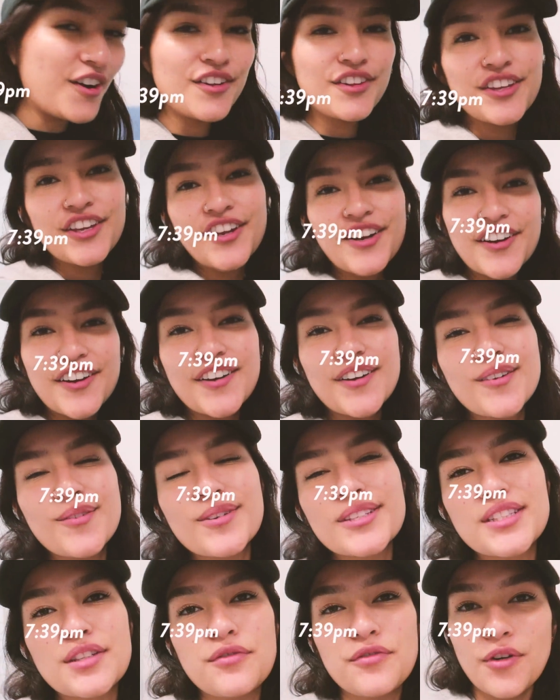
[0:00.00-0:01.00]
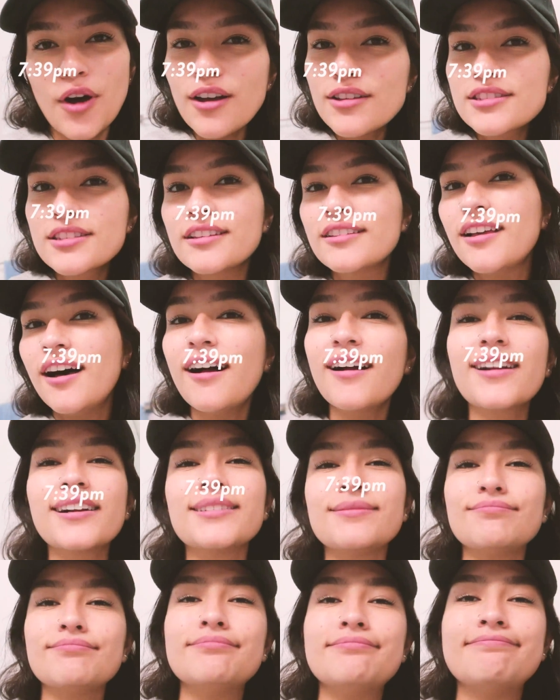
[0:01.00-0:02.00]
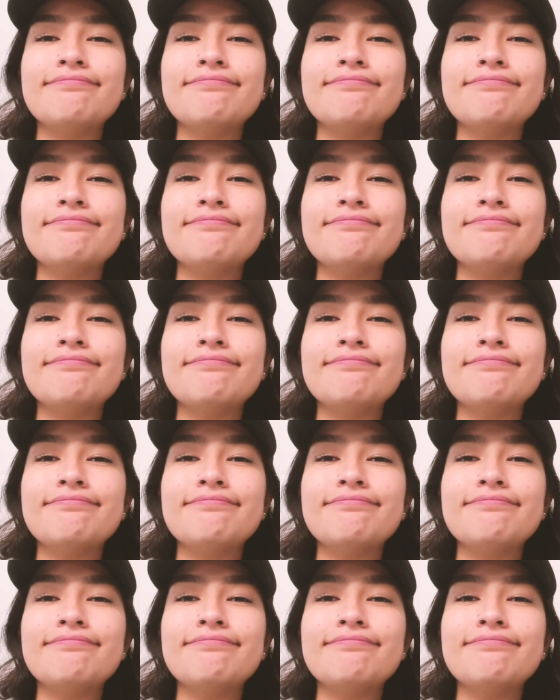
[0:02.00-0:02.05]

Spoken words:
earlier it was a false alarm.